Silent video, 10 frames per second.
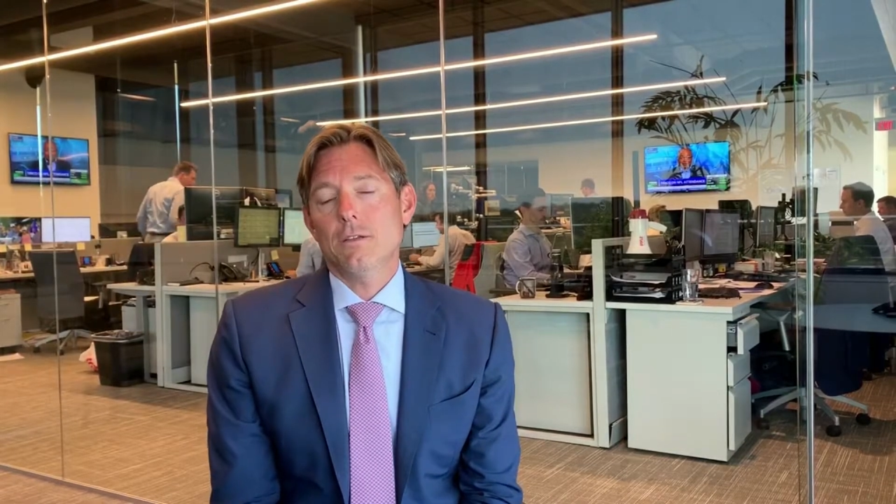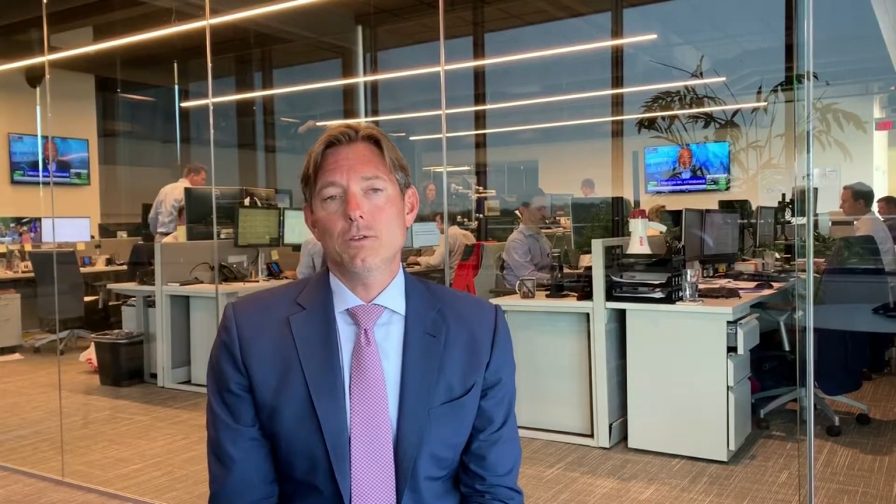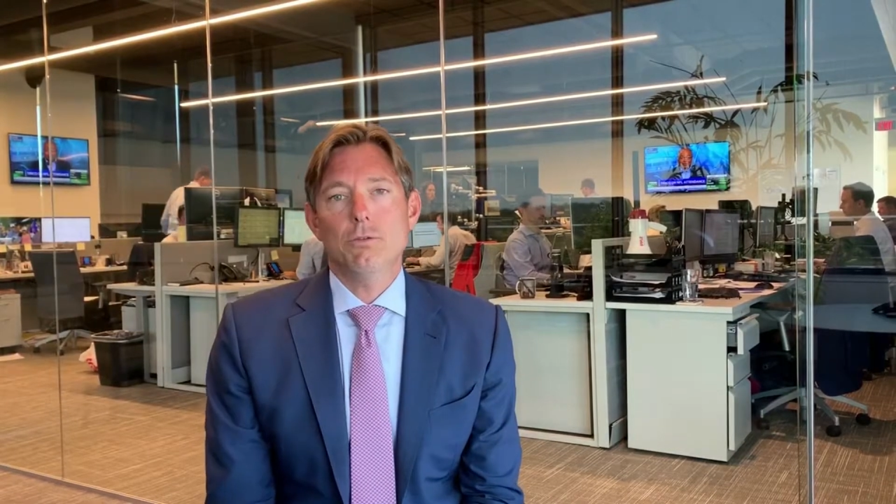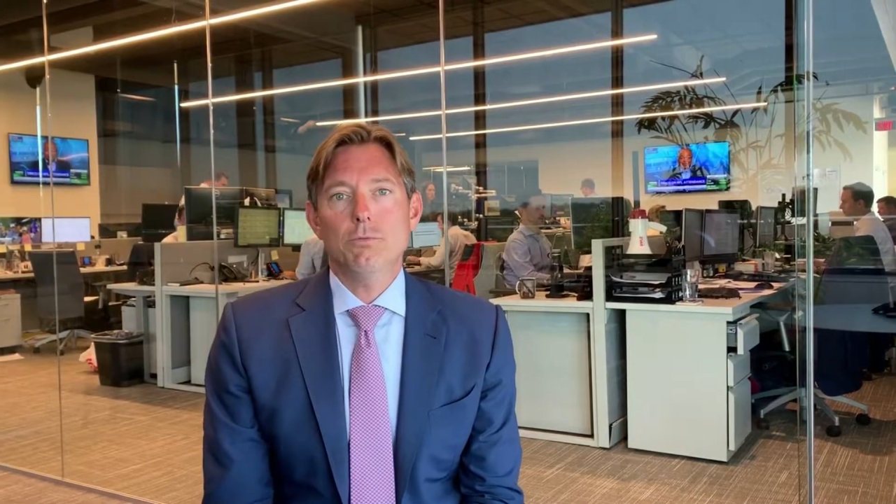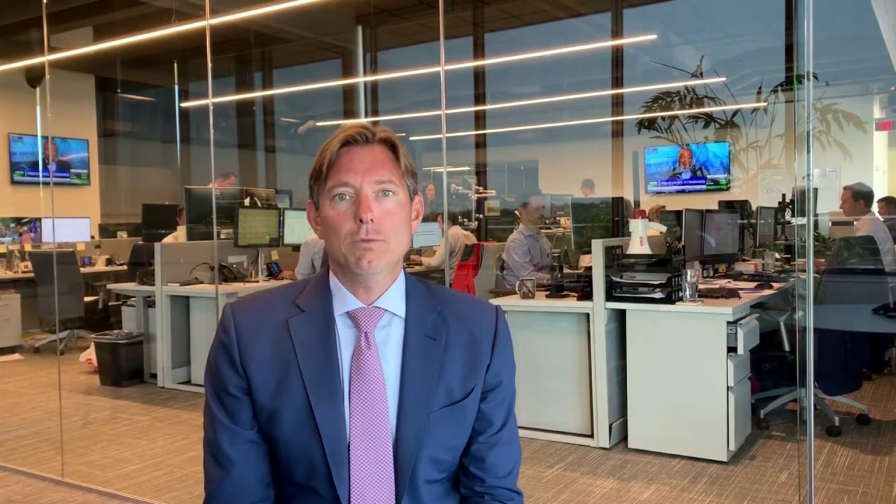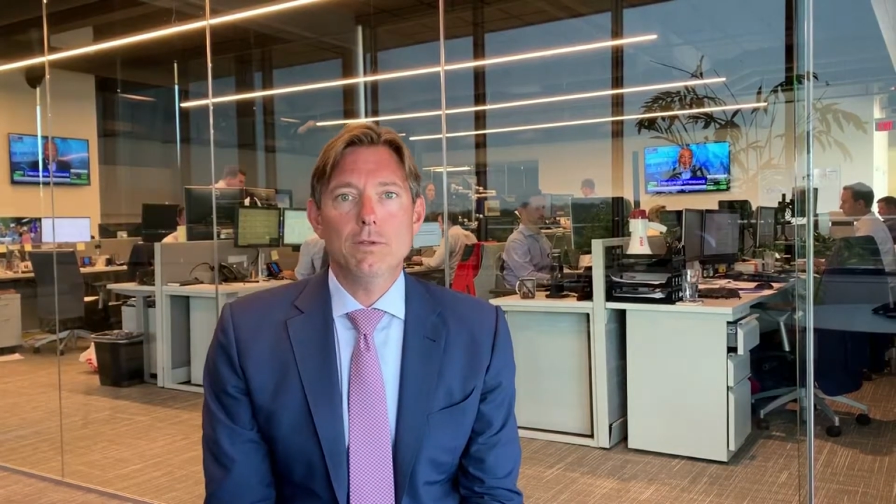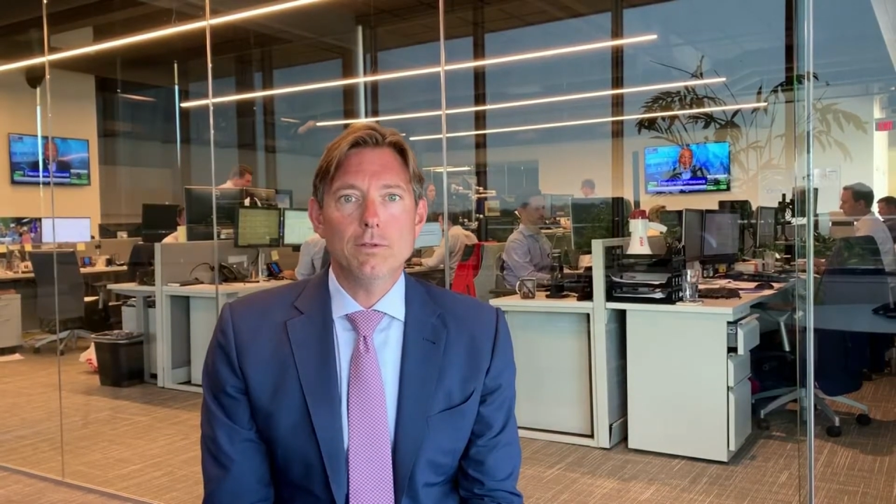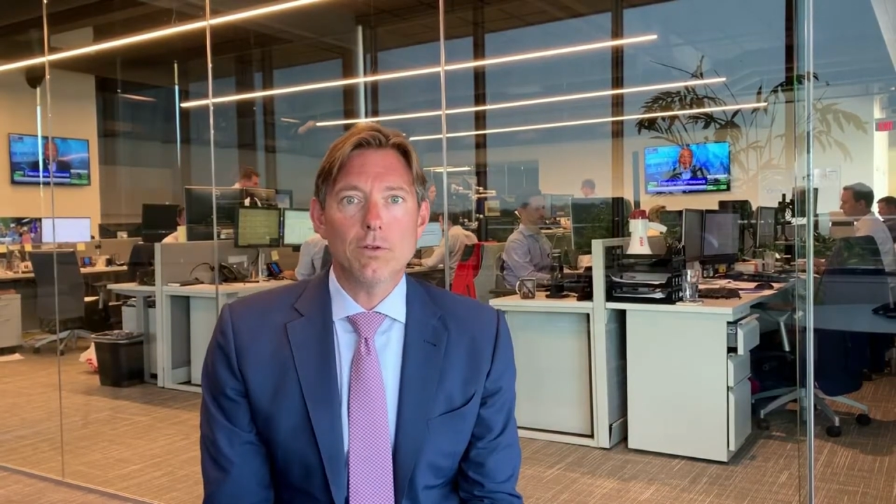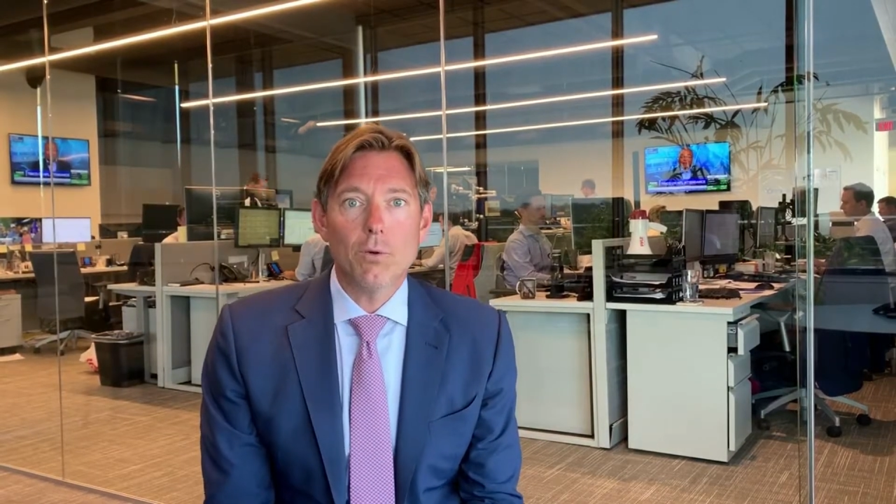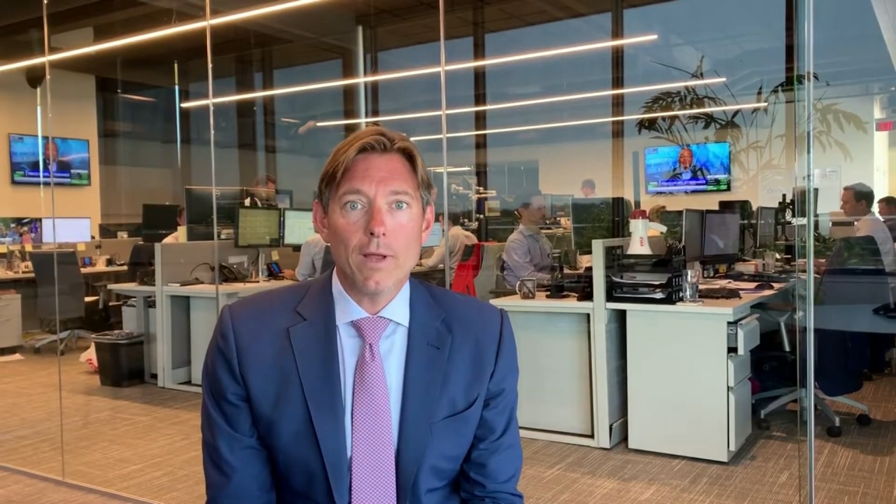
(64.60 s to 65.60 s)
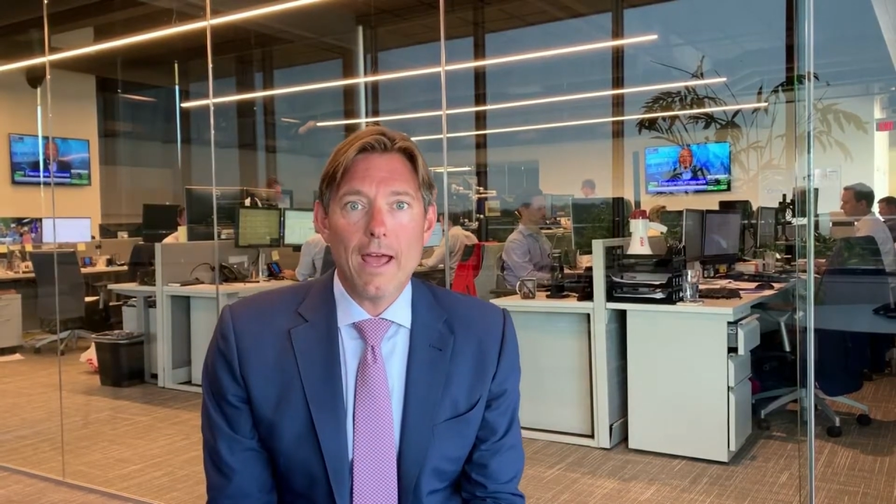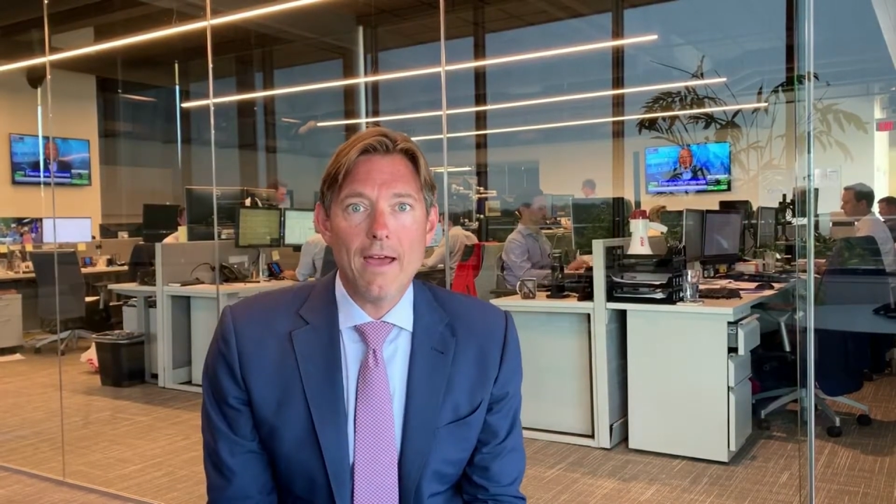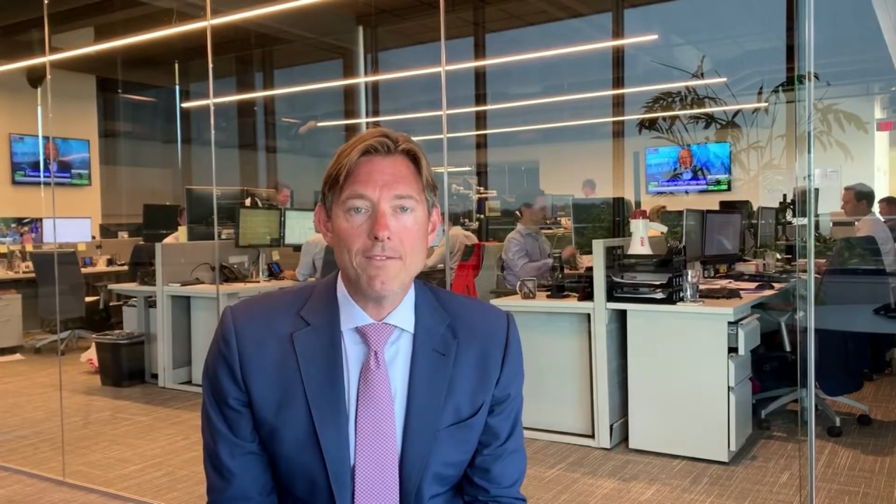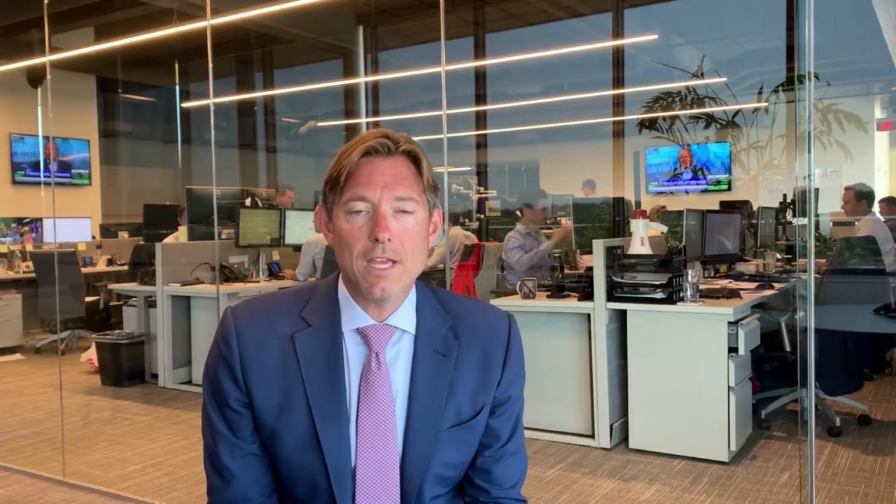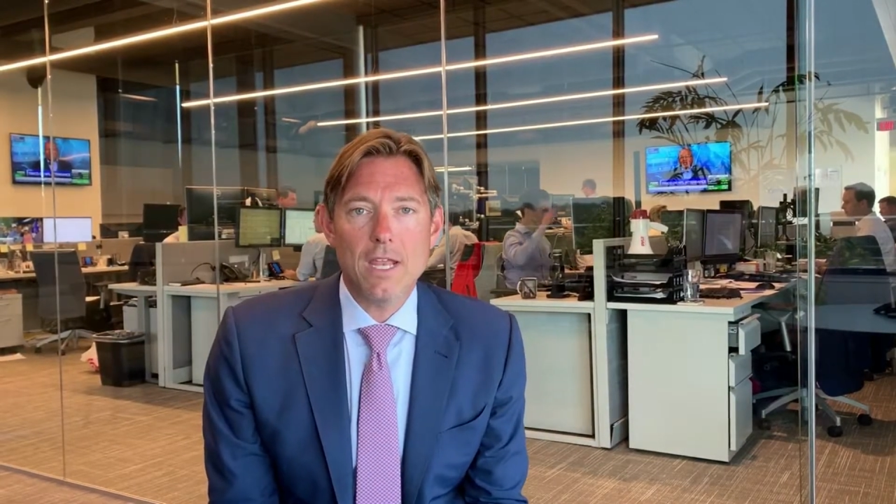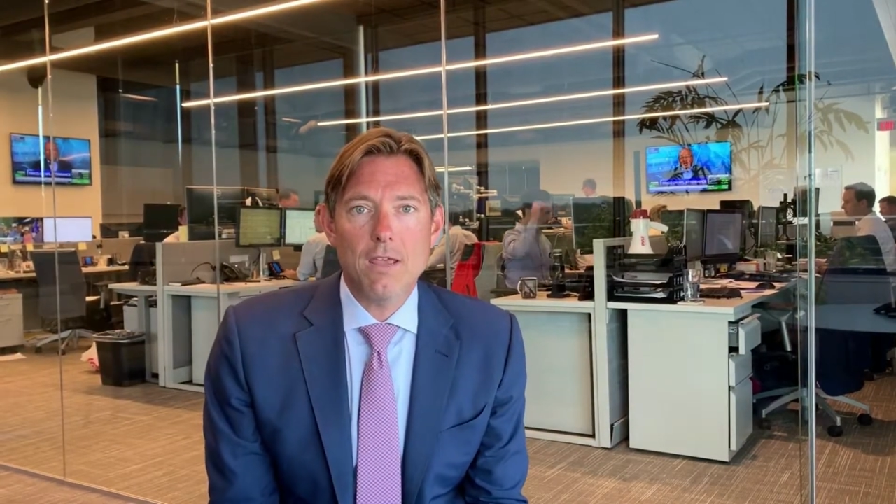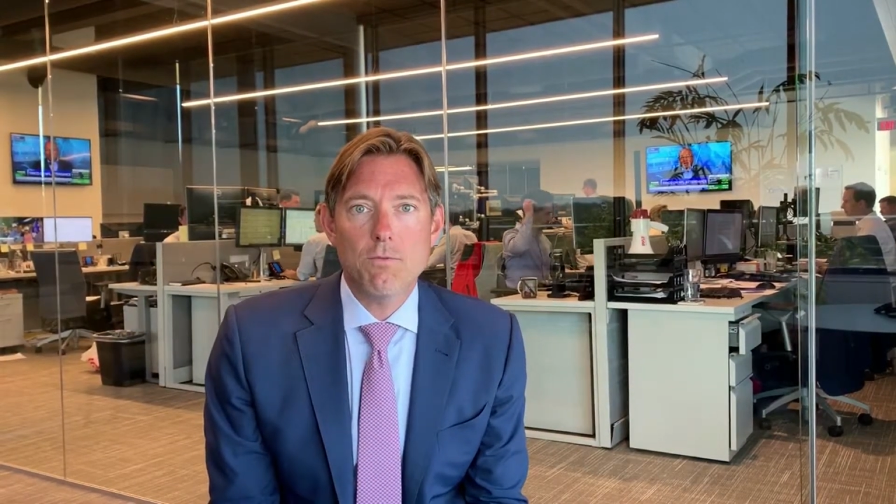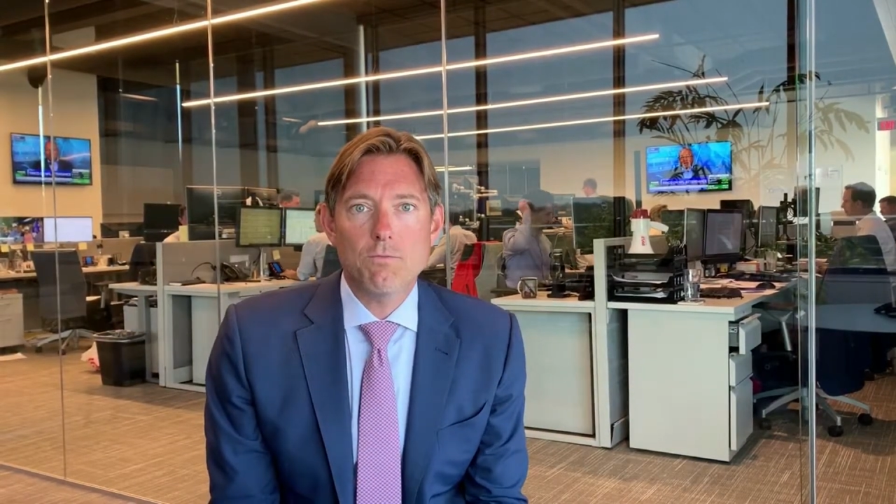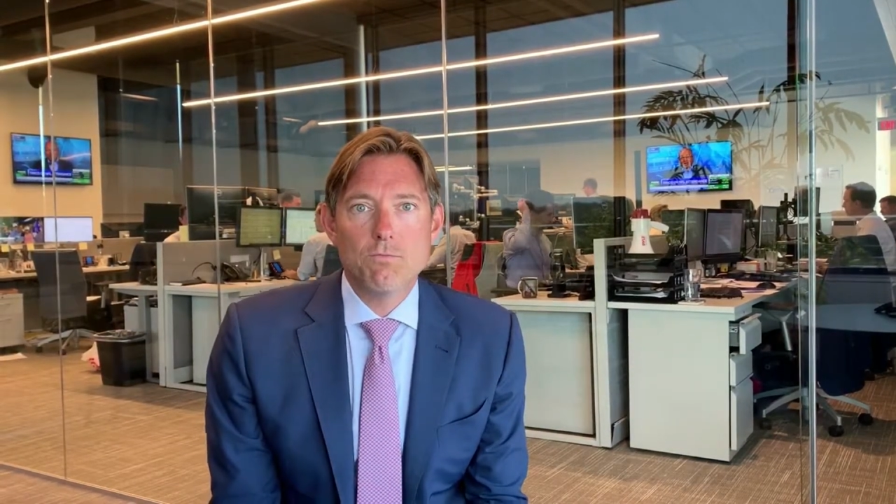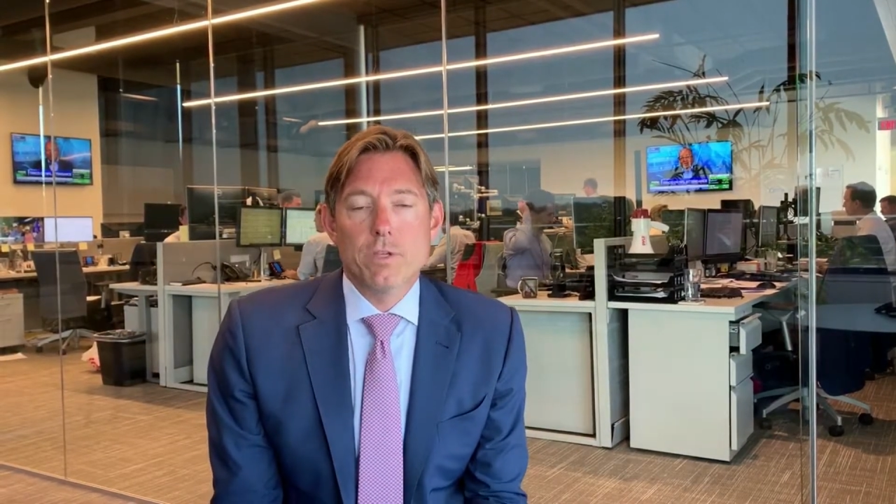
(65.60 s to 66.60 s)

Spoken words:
you don't have any